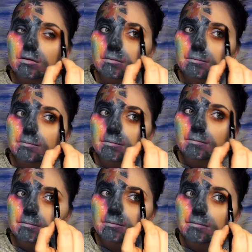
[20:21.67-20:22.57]
and I just
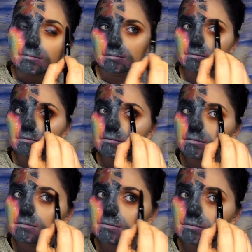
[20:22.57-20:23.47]
fill in my
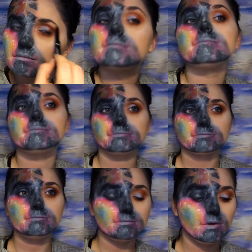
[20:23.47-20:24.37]
brows.
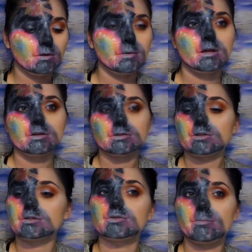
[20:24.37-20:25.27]
And
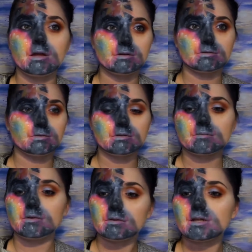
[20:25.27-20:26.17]
honestly, that's it,
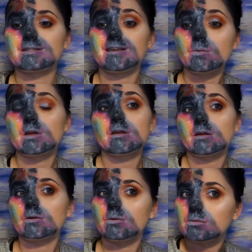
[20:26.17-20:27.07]
guys. I
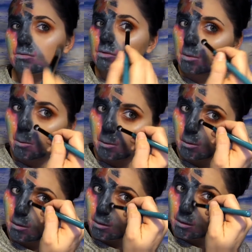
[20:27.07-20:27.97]
hope you
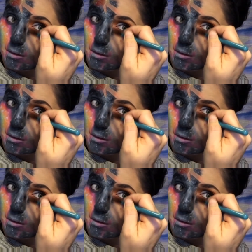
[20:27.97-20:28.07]
enjoyed,